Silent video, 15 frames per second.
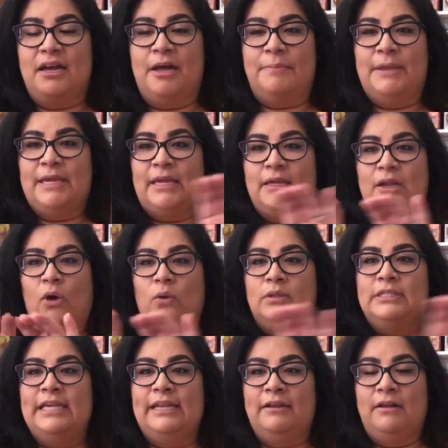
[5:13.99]
um, it could
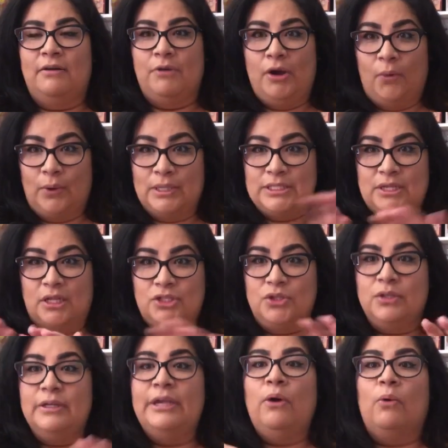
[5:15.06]
hold it
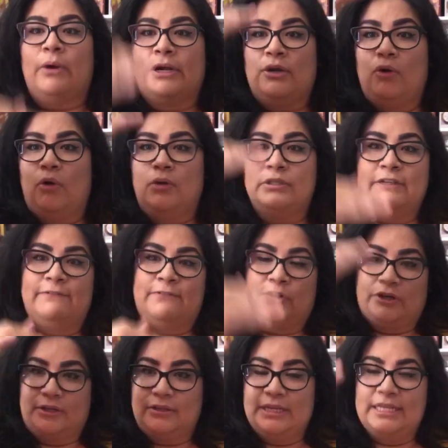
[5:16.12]
horizontally or it could hold it
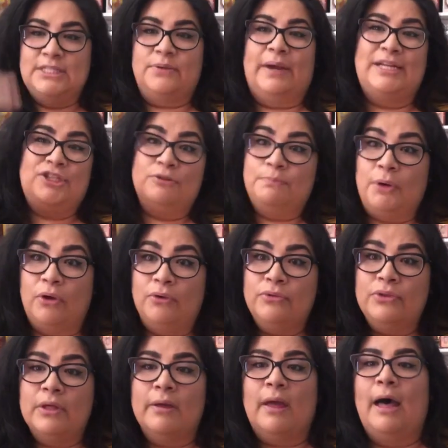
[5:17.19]
vertically. So I do
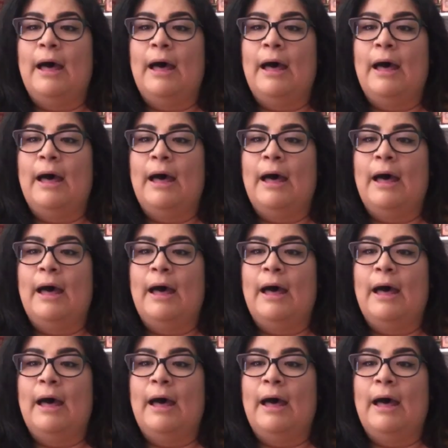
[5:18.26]
both.